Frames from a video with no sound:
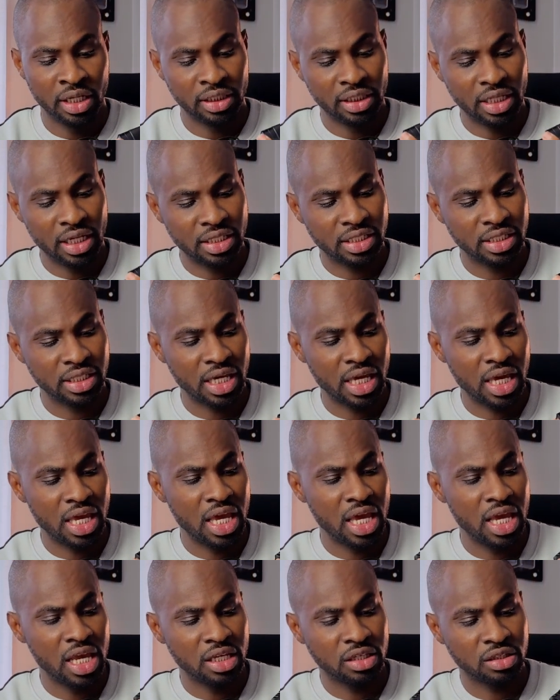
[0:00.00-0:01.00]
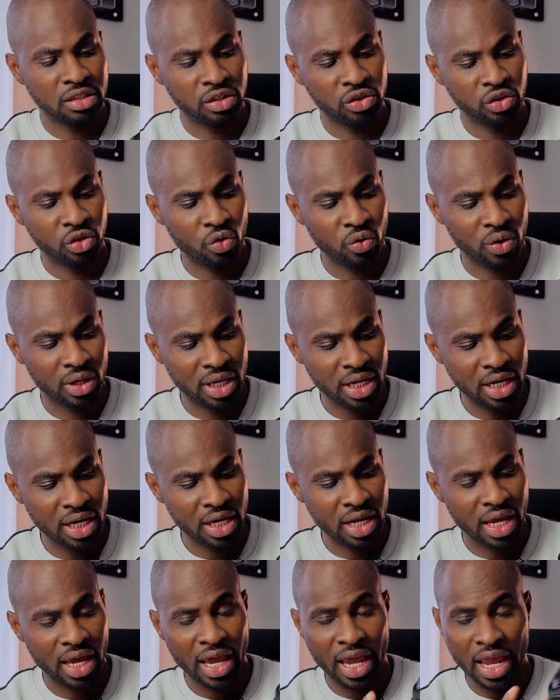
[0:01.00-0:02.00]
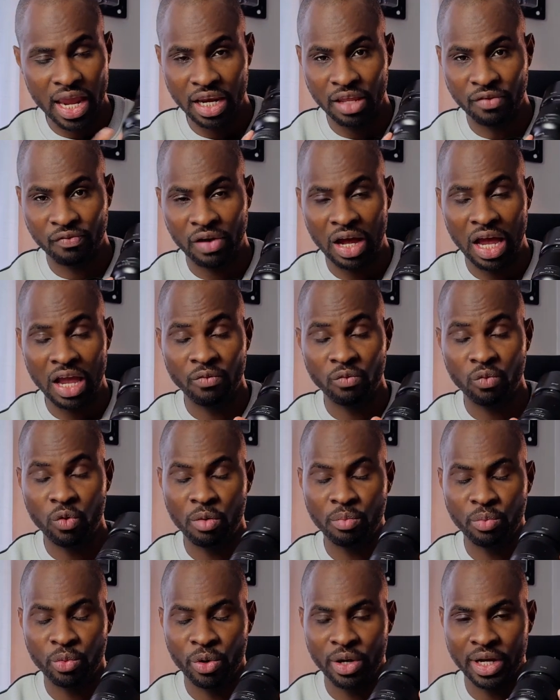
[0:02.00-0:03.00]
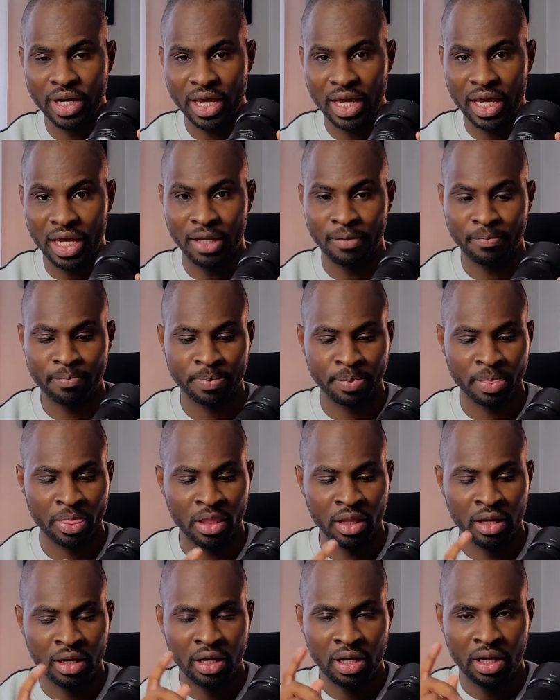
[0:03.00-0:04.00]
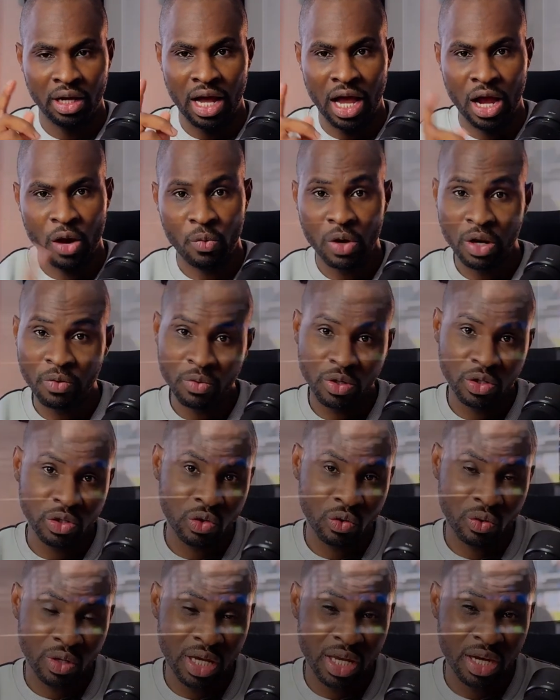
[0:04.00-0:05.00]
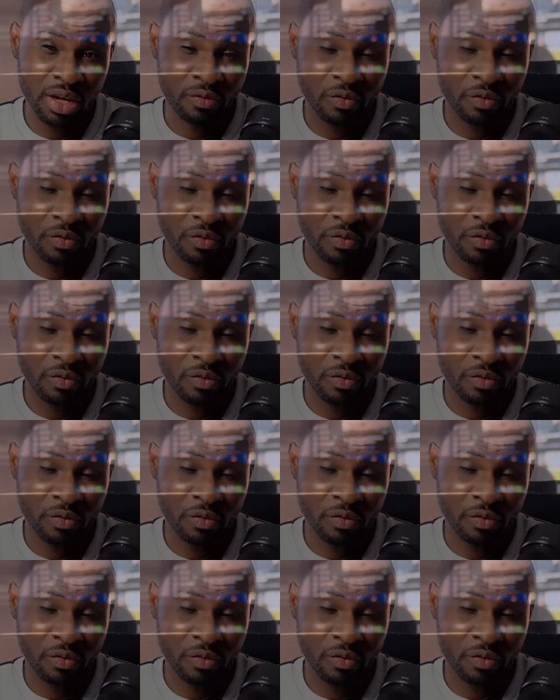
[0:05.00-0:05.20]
This is the SONY A7iv 1.8. I went with the Tokina